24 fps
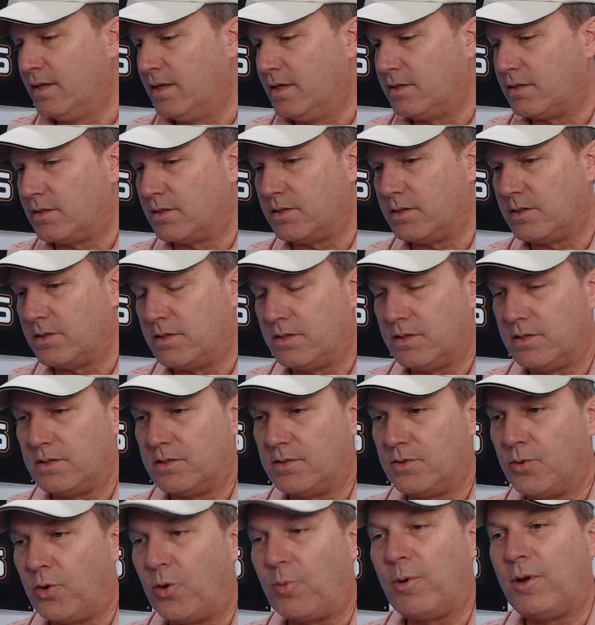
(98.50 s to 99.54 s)
The
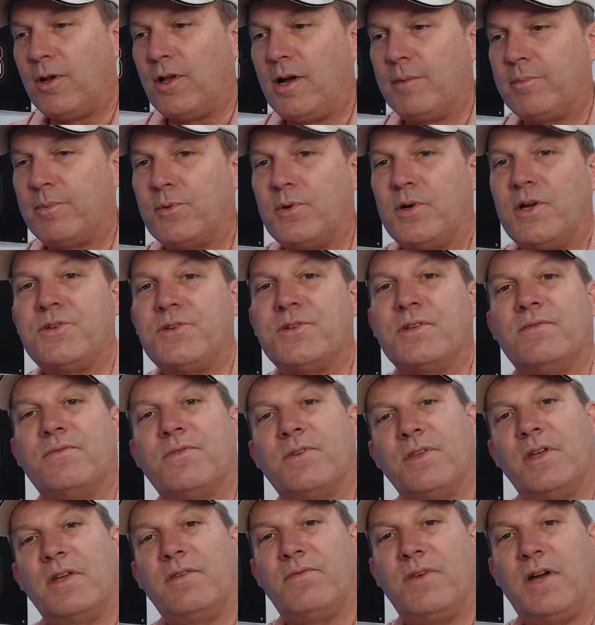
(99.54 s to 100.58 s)
normal operation for
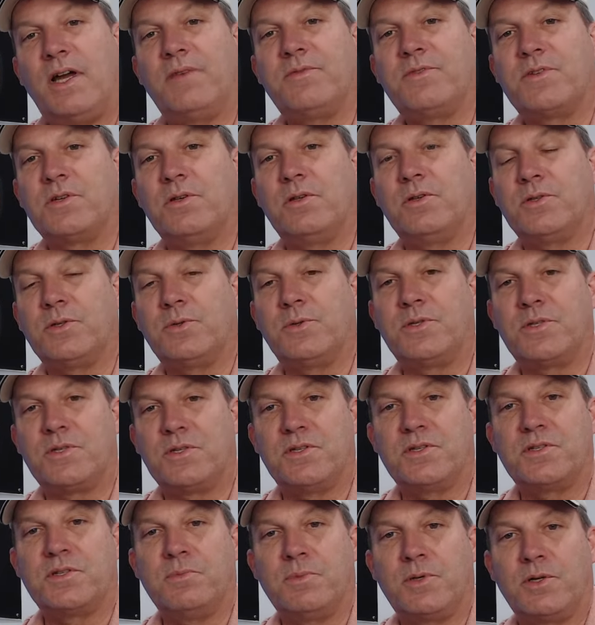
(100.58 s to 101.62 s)
that five solenoid
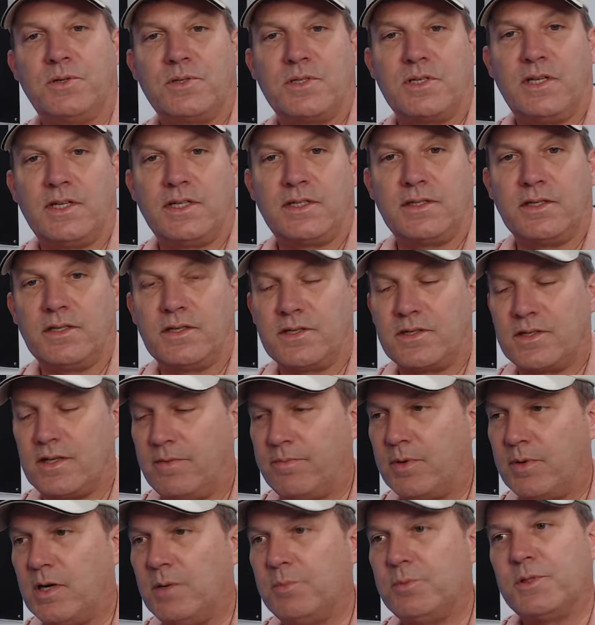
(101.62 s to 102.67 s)
system goes like this. I
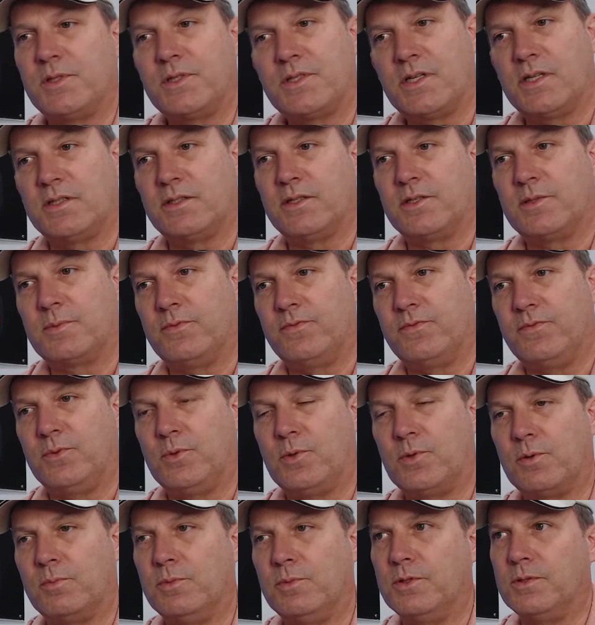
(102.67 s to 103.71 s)
probably said this
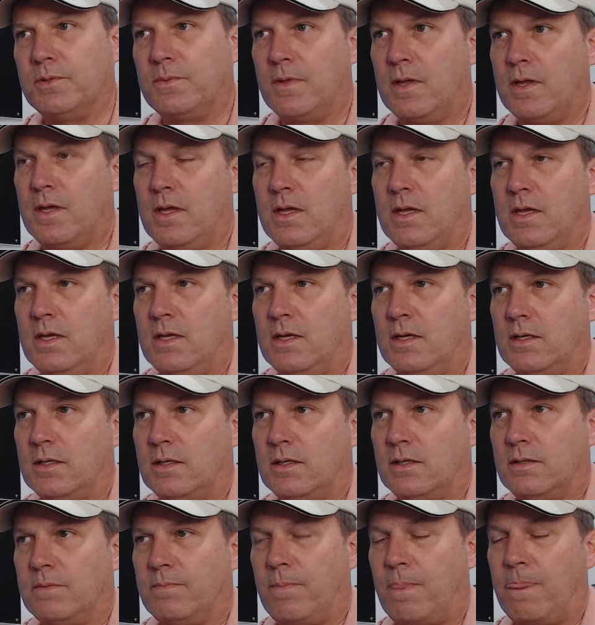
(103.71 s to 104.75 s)
before,
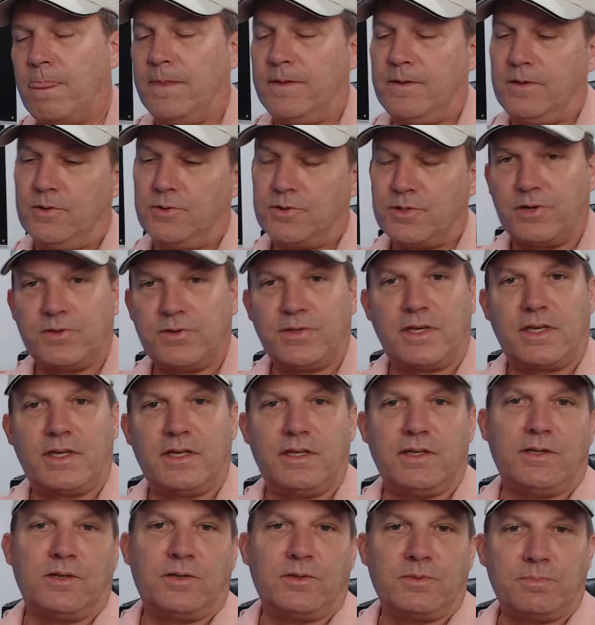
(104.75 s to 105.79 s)
but you turn the
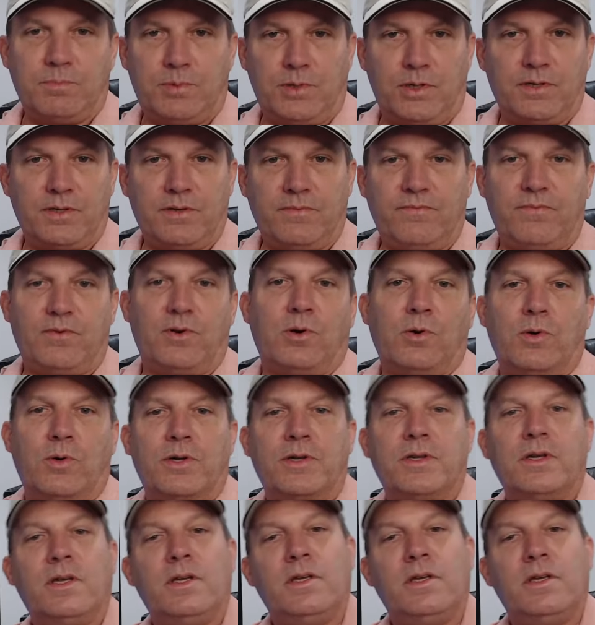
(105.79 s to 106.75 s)
key on, put it in forward,